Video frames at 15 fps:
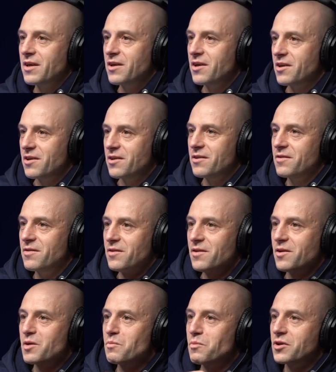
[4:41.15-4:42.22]
you can
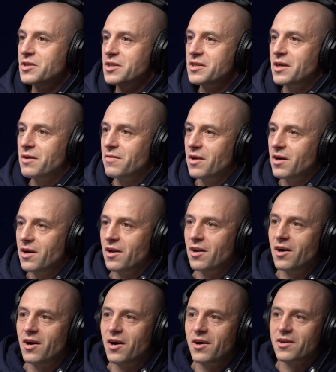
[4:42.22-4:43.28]
you can push yourself a lot a lot
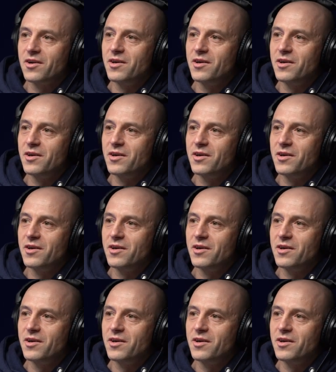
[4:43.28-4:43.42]
harder.